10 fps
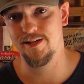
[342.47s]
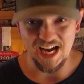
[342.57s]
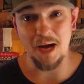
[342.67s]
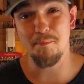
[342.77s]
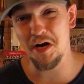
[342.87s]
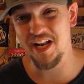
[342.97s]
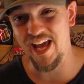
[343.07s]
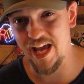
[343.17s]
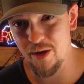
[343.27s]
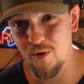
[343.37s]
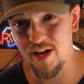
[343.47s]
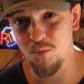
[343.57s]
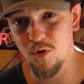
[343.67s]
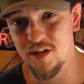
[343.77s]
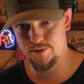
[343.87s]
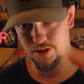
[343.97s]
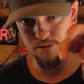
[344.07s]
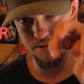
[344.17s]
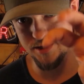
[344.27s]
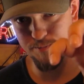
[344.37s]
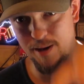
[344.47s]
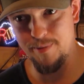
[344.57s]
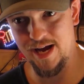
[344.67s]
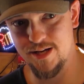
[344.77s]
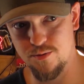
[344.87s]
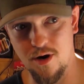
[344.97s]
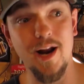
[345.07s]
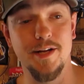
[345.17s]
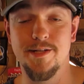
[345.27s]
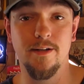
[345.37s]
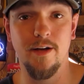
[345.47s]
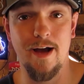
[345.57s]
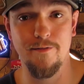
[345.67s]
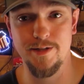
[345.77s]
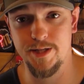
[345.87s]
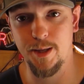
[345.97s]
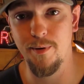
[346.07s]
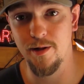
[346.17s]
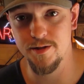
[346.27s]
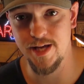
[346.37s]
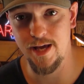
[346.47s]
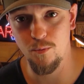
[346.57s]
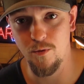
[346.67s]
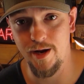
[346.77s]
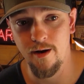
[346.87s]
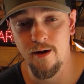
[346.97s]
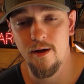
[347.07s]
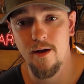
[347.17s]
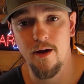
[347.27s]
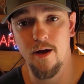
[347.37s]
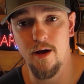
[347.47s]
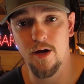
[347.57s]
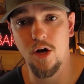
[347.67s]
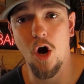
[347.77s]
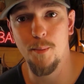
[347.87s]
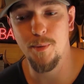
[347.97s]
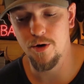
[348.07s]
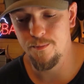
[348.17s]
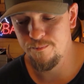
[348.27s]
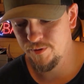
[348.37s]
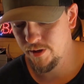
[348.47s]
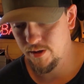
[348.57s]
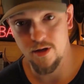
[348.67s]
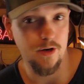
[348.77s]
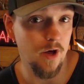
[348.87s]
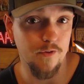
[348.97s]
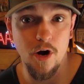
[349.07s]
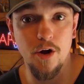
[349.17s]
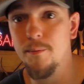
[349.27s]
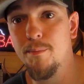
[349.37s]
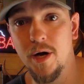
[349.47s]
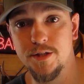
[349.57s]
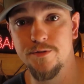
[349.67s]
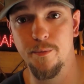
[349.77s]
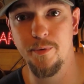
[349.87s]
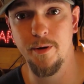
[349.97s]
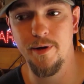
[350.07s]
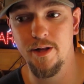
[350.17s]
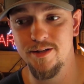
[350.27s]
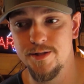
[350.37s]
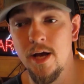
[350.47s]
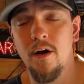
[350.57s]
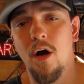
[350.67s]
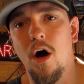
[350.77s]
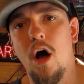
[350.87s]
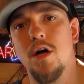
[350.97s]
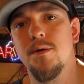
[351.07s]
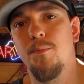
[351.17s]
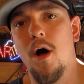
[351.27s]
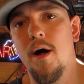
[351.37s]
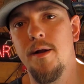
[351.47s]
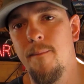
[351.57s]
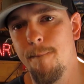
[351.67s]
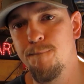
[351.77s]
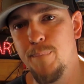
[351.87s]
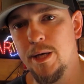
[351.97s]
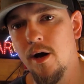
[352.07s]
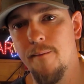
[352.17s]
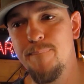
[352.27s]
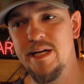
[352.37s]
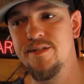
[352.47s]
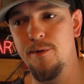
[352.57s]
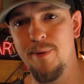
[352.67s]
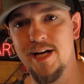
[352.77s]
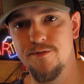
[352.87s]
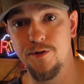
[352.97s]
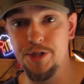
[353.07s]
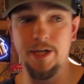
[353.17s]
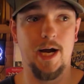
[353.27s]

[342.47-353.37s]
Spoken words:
I bought an 8 weight once to use as my bass rod. I still have it. It's a Cabela's 8 weight combo. Another $100 from Cabela's. Awesome rod, but not best for bass fishing.